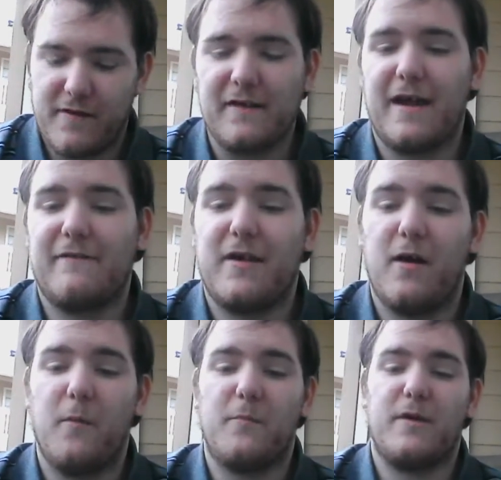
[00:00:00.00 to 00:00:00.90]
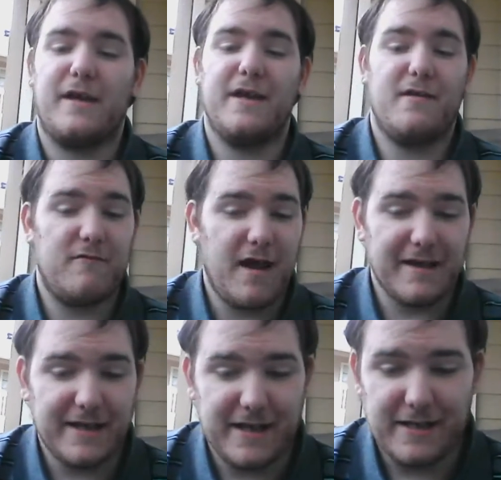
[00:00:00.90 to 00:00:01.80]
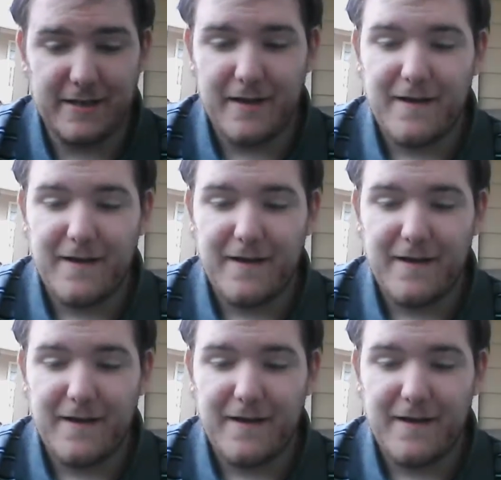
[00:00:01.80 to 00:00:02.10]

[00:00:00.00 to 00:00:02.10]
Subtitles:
friend got to help her get it ready,